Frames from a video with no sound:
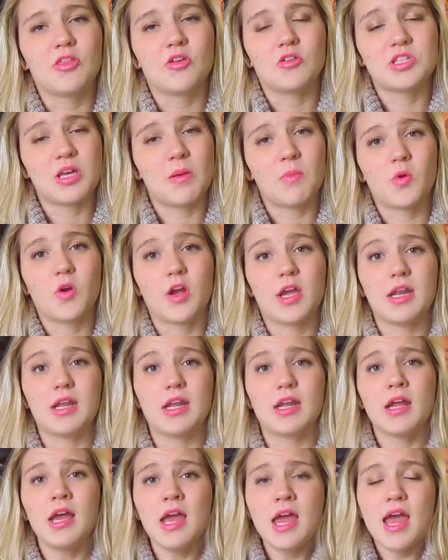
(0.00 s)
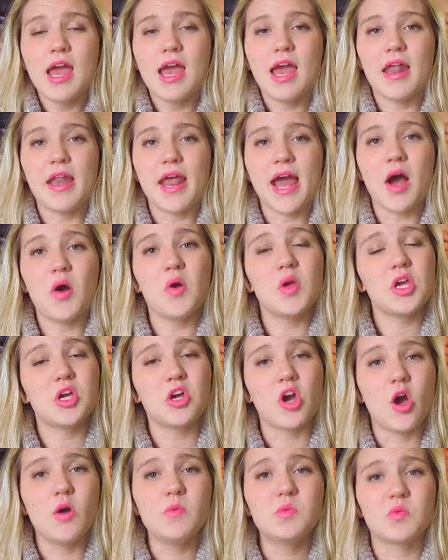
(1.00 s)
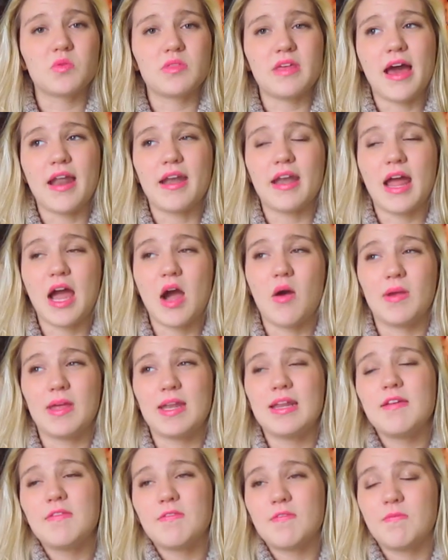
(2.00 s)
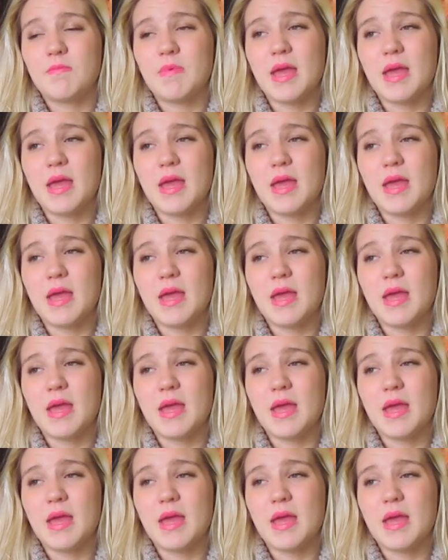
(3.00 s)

They're separated, and how he copes with that, and how any